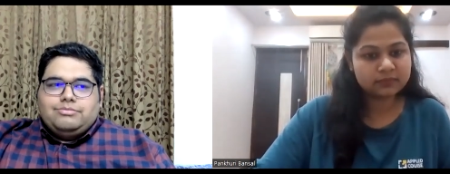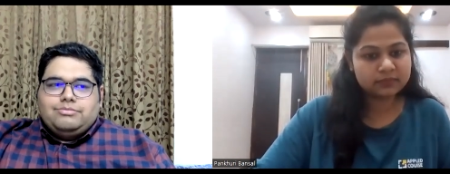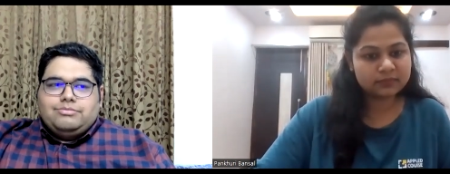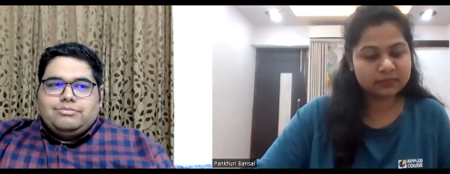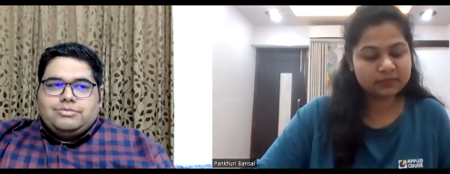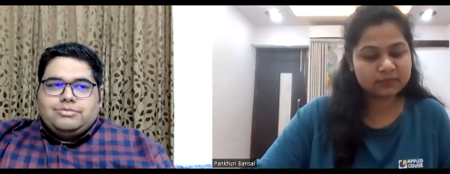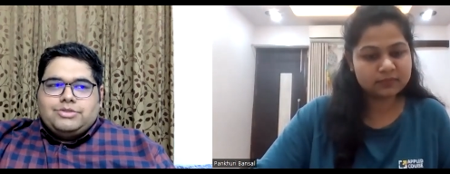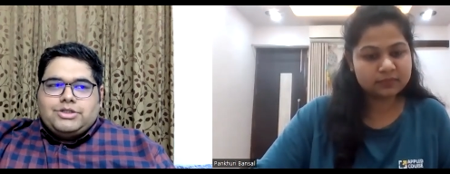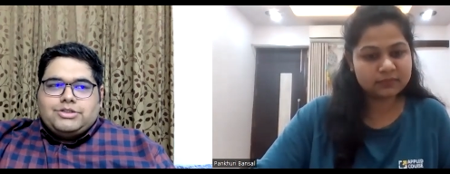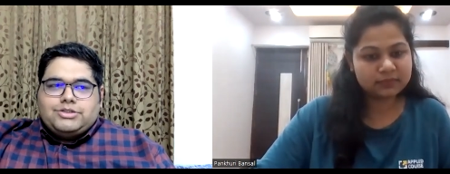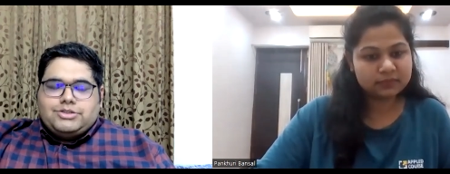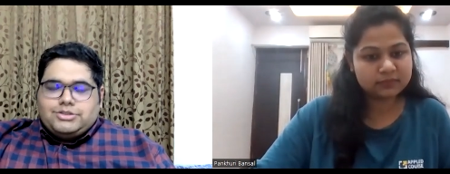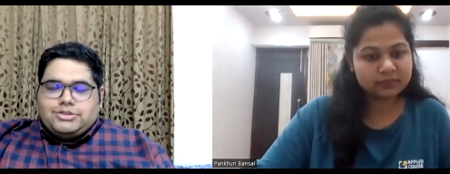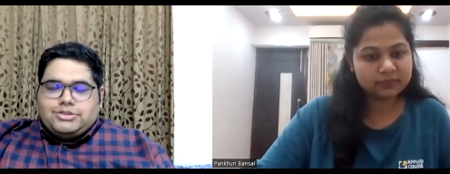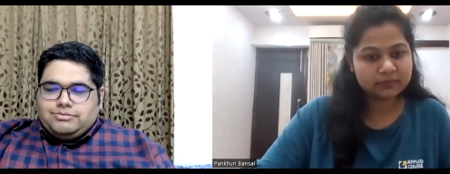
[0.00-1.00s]
Speaker 1: Just
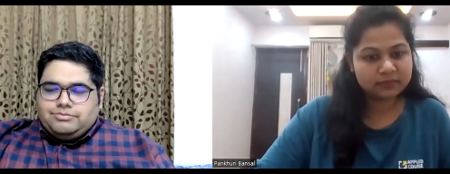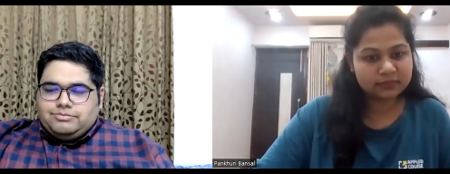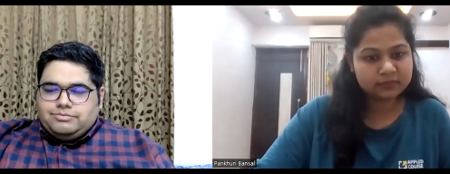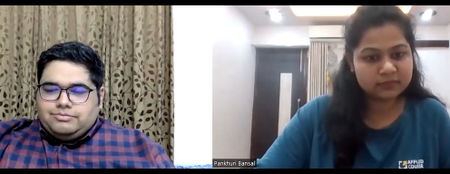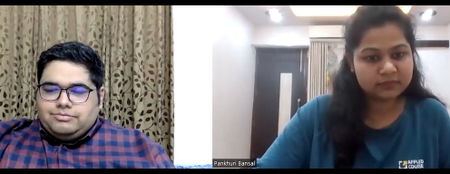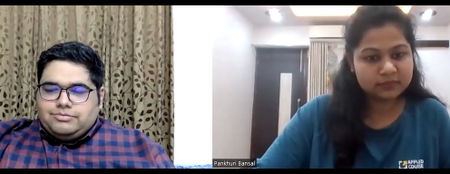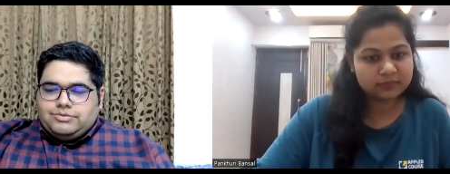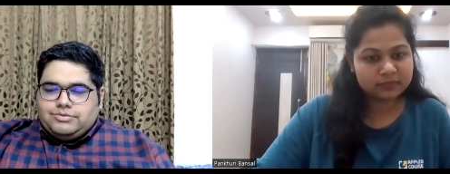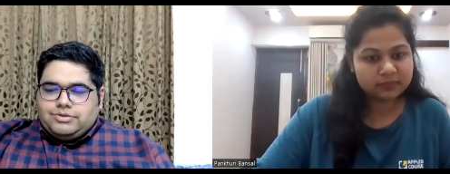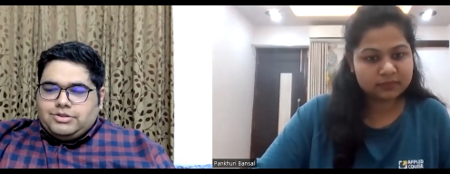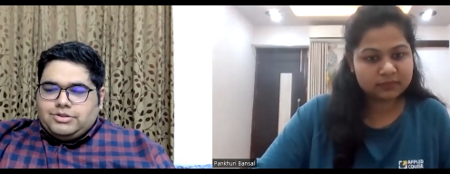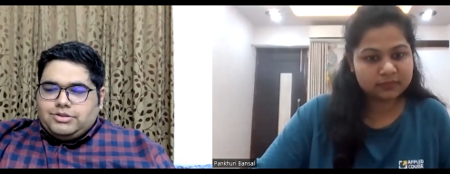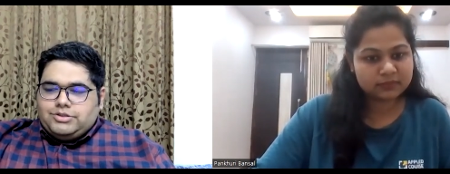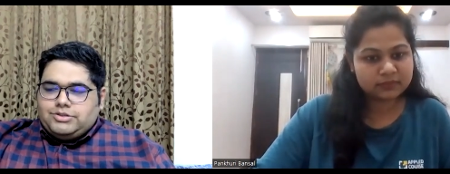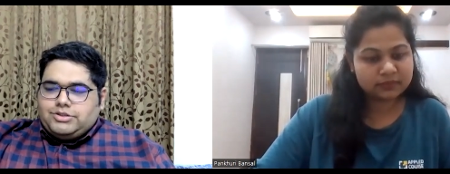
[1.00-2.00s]

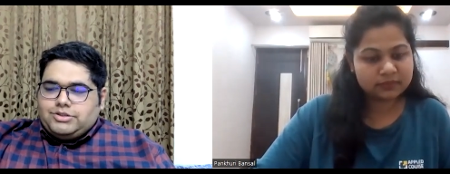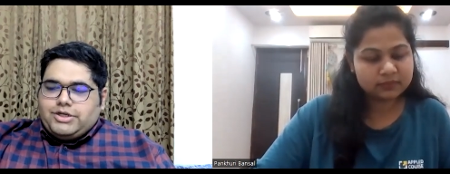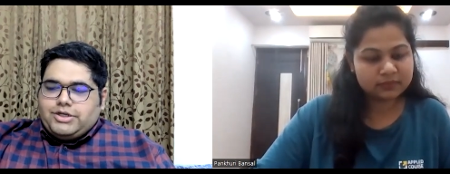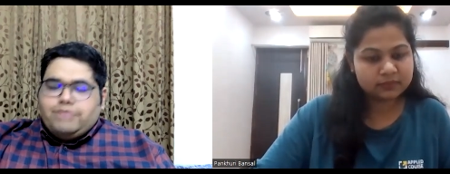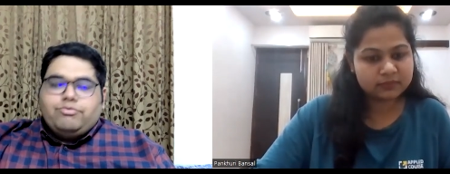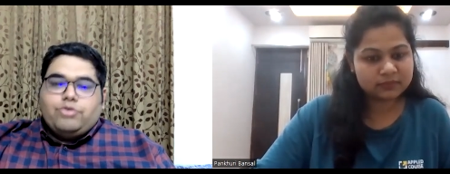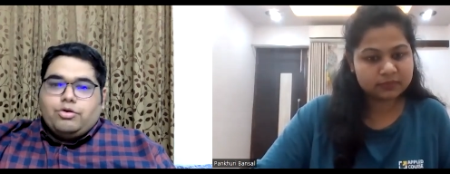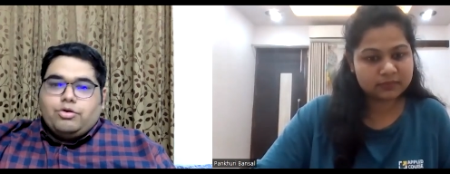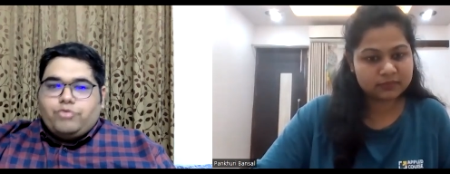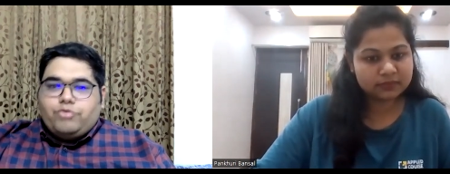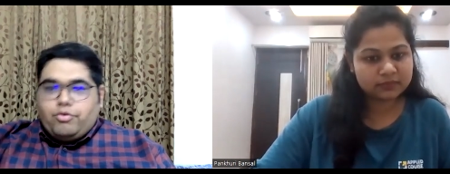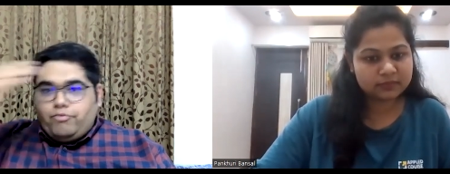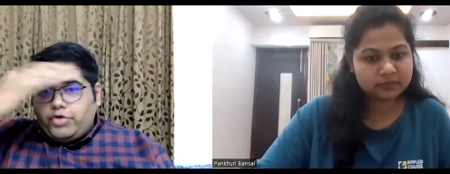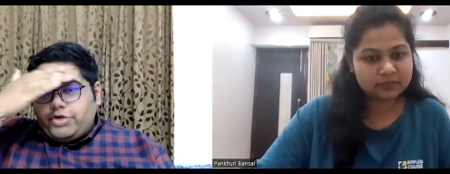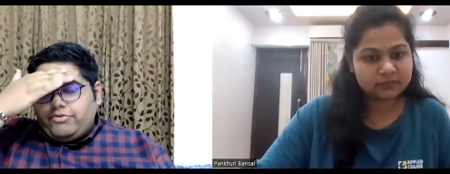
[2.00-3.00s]
study from
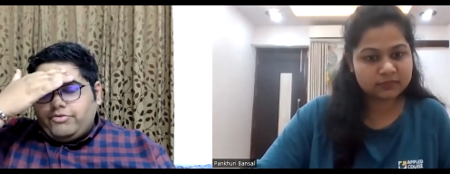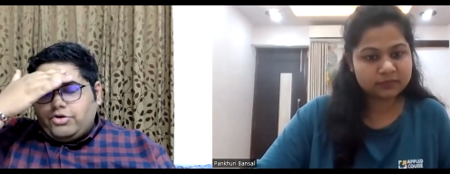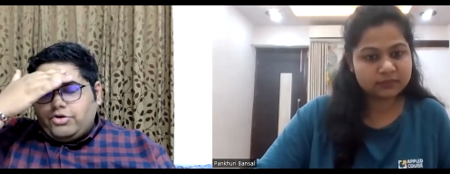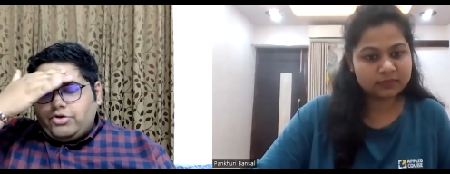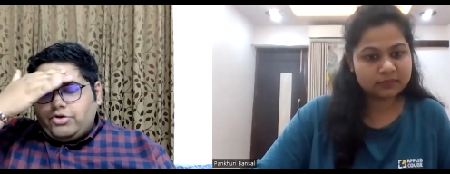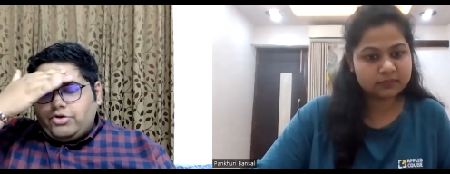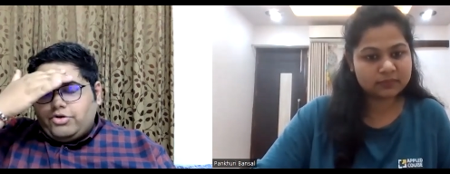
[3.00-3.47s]
whatever course you